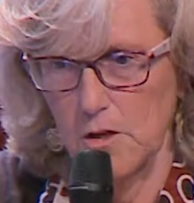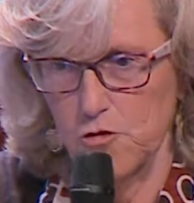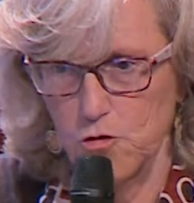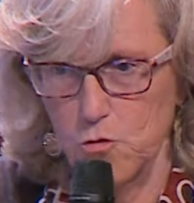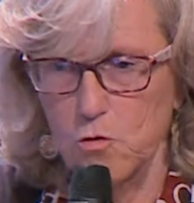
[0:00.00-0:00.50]

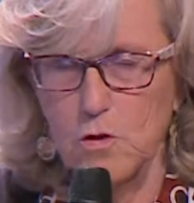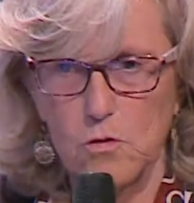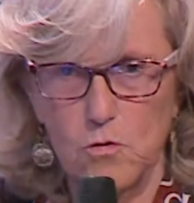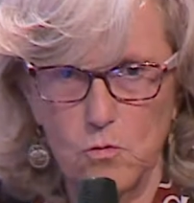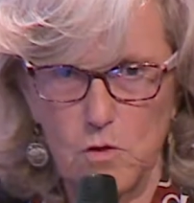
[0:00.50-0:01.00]
June
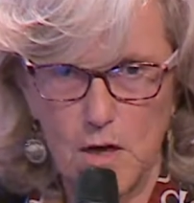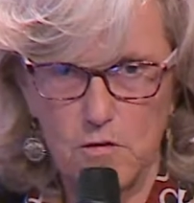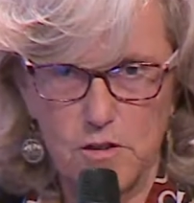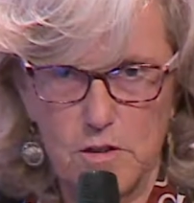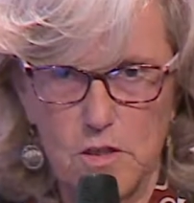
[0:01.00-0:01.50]

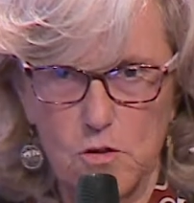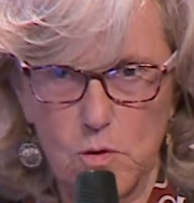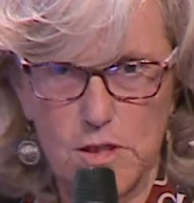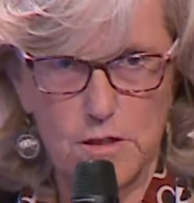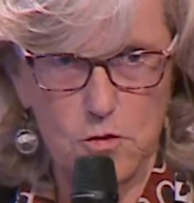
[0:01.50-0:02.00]

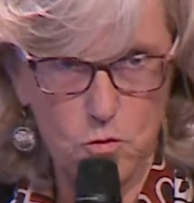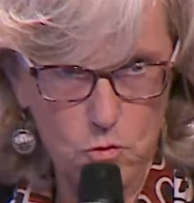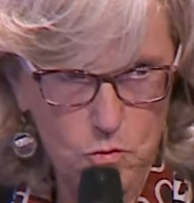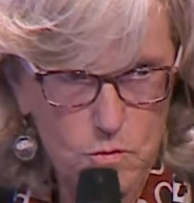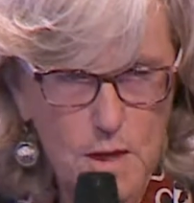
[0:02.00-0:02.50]

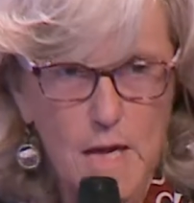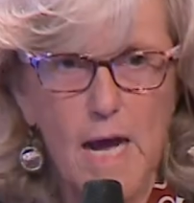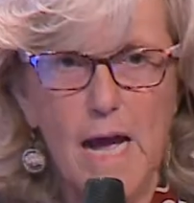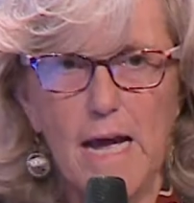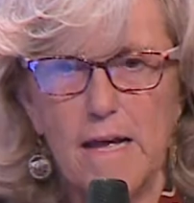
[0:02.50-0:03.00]
2022,
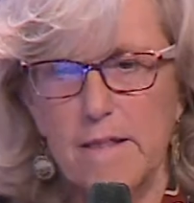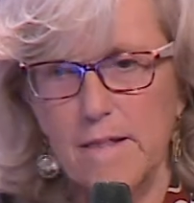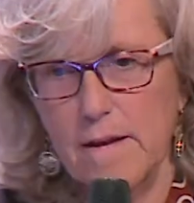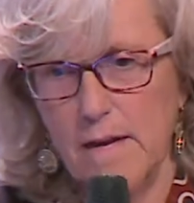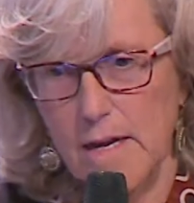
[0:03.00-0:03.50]
and
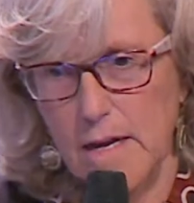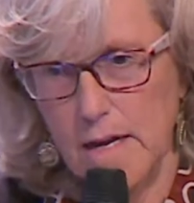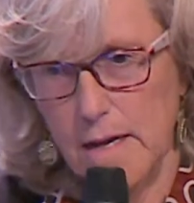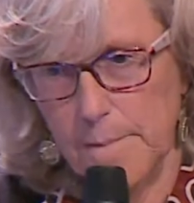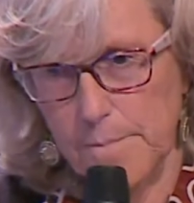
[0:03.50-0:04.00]
the